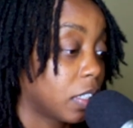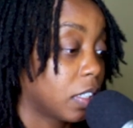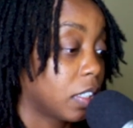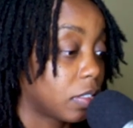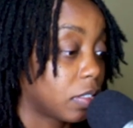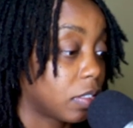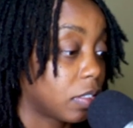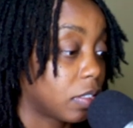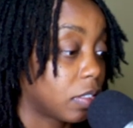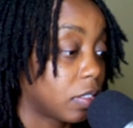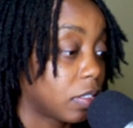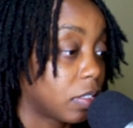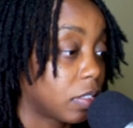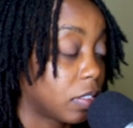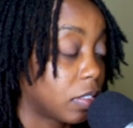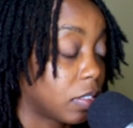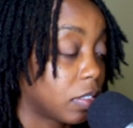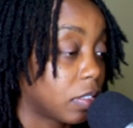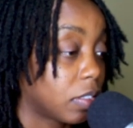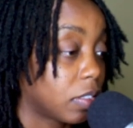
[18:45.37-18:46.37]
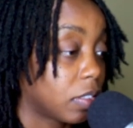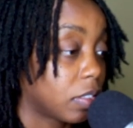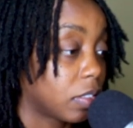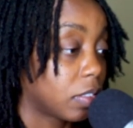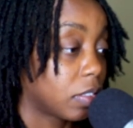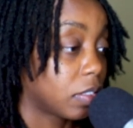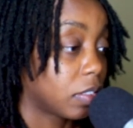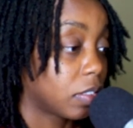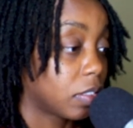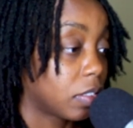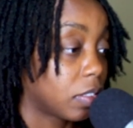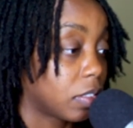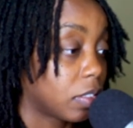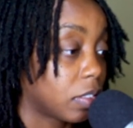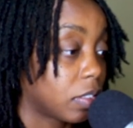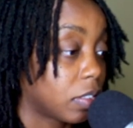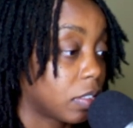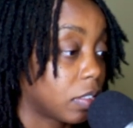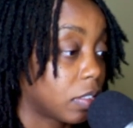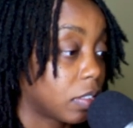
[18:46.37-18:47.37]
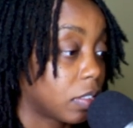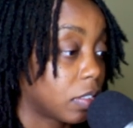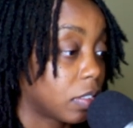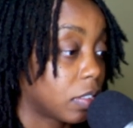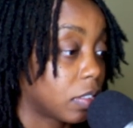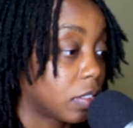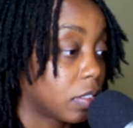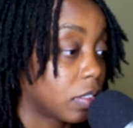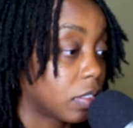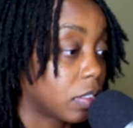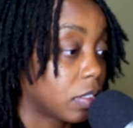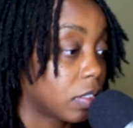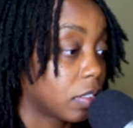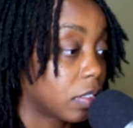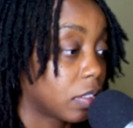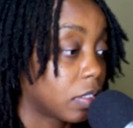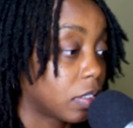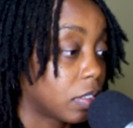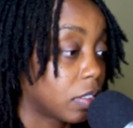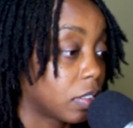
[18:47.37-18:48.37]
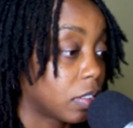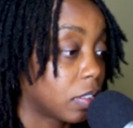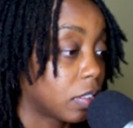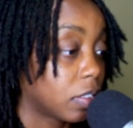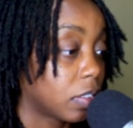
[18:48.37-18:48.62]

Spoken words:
No one is speaking in this clip.